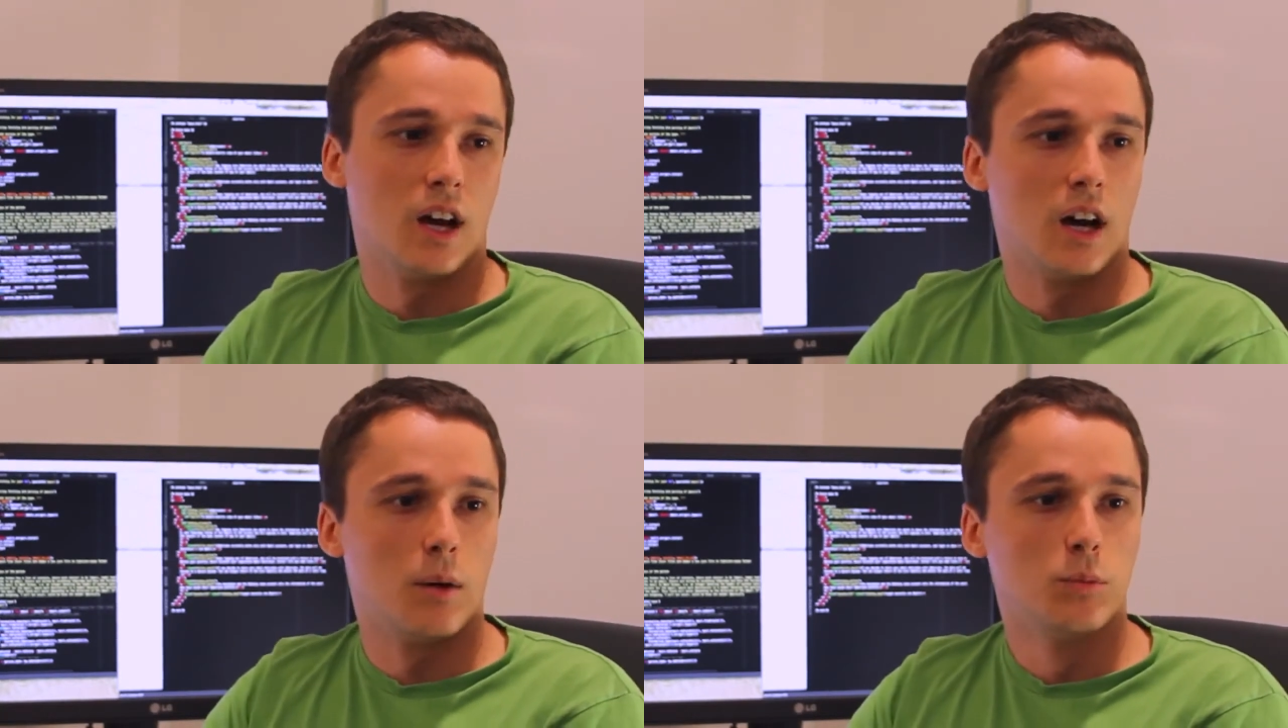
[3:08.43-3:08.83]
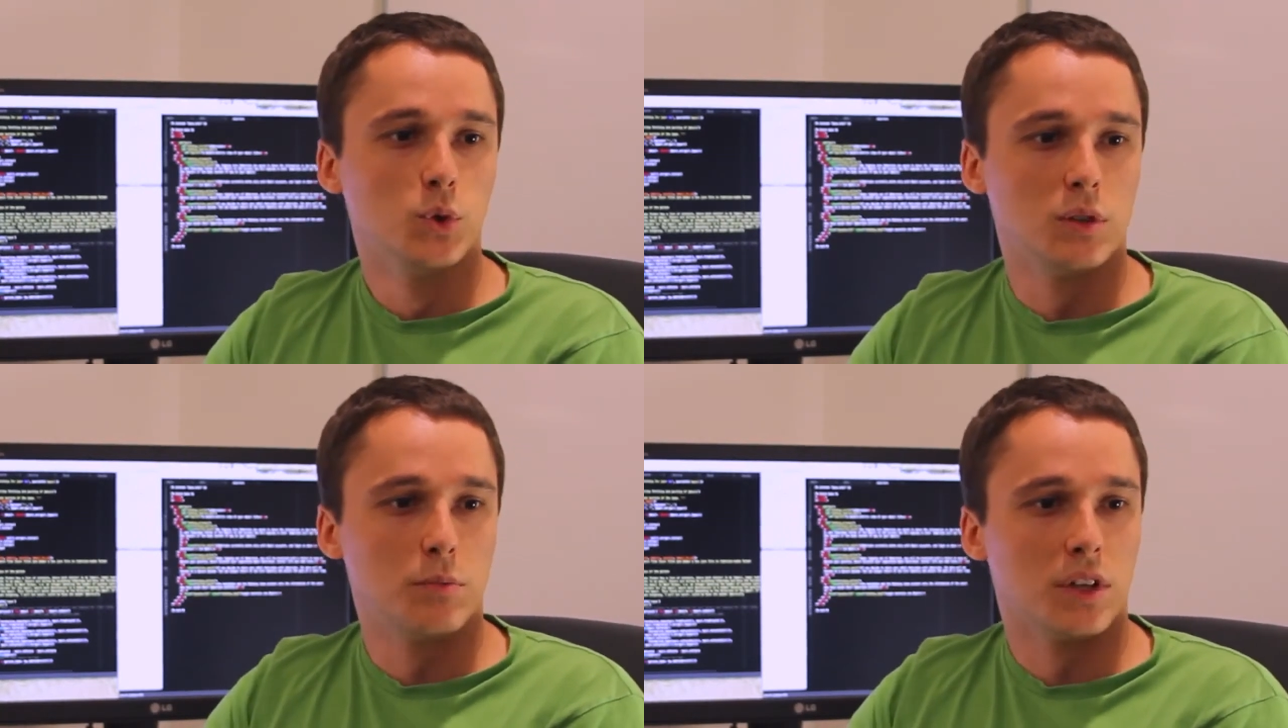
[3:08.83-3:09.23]

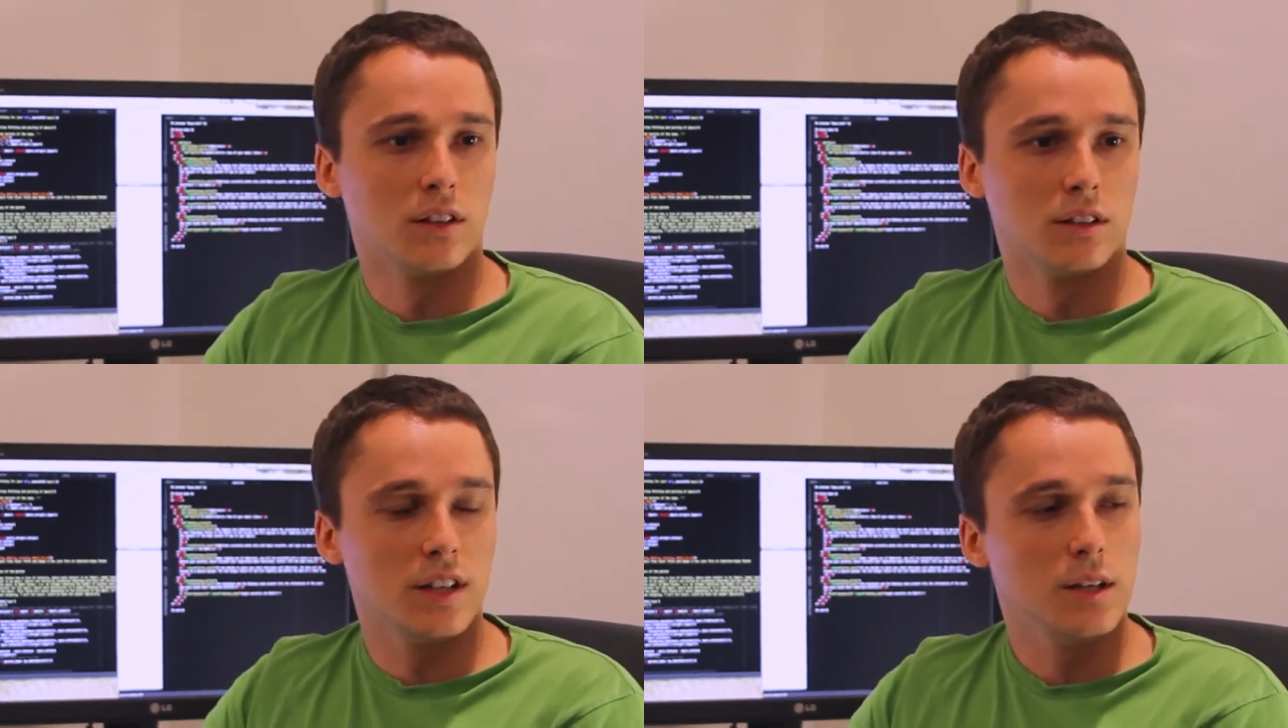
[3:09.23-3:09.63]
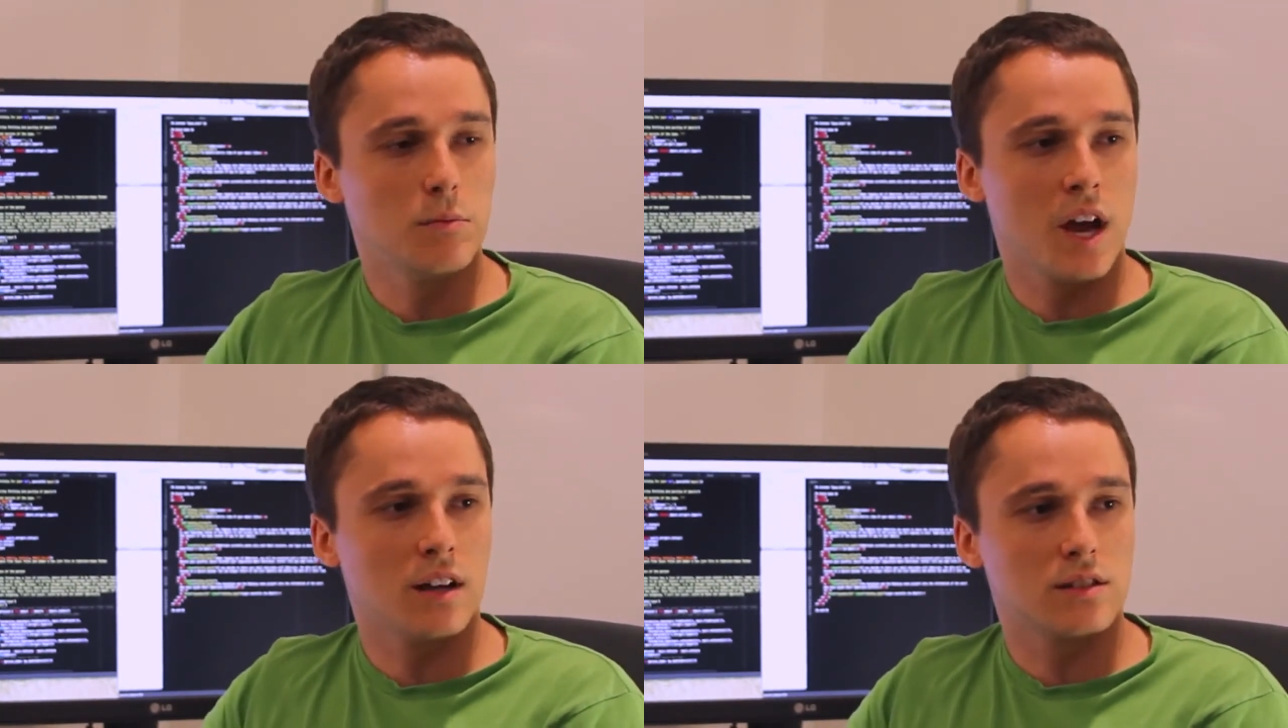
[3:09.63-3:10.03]
multiple
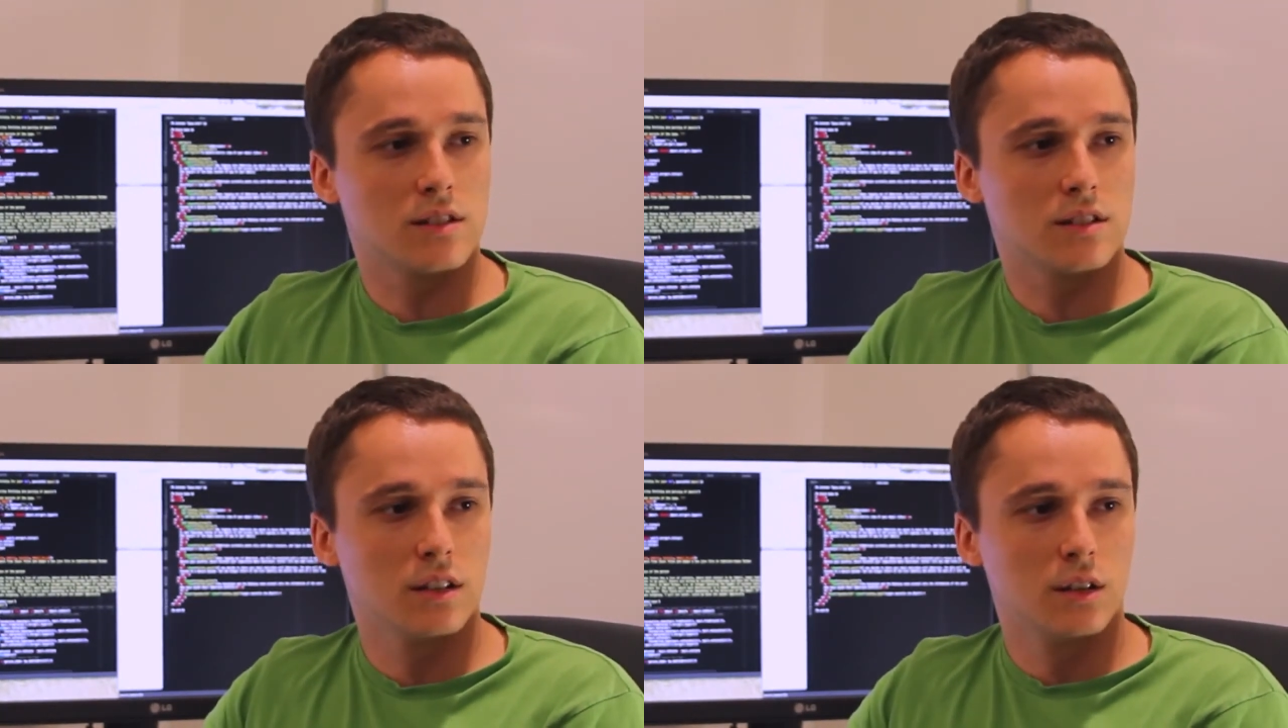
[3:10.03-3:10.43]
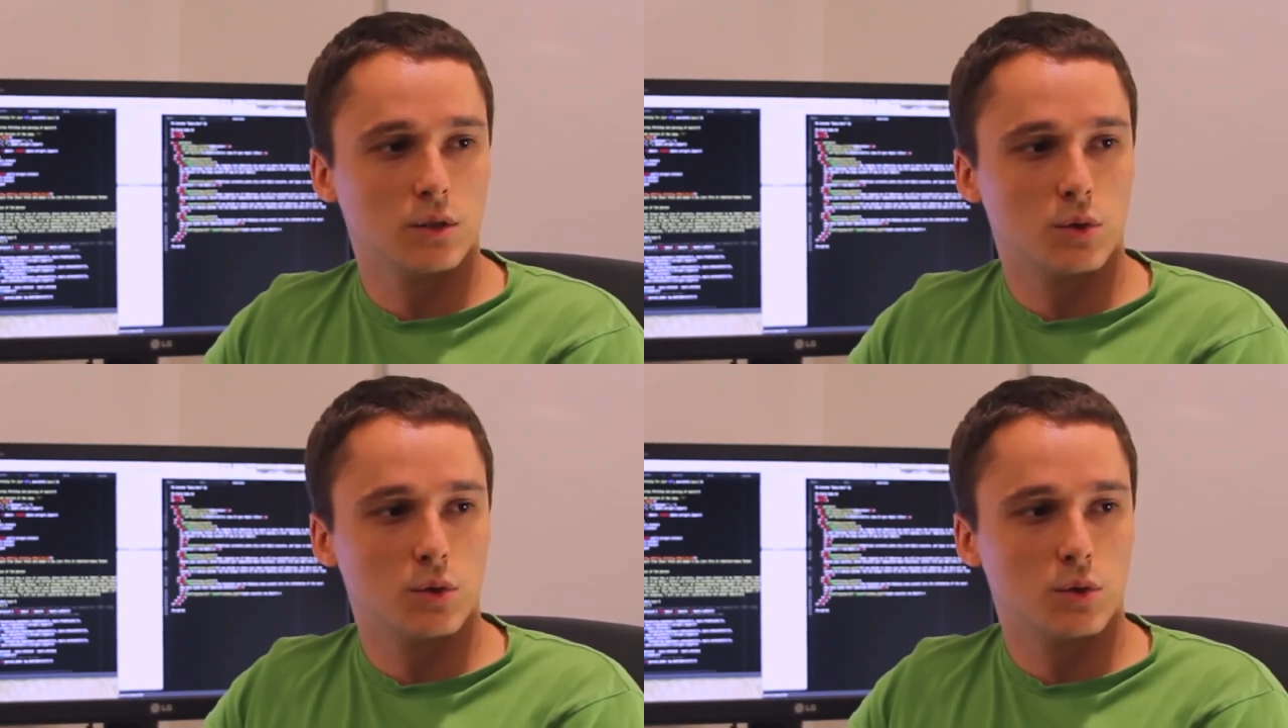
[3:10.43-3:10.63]
emails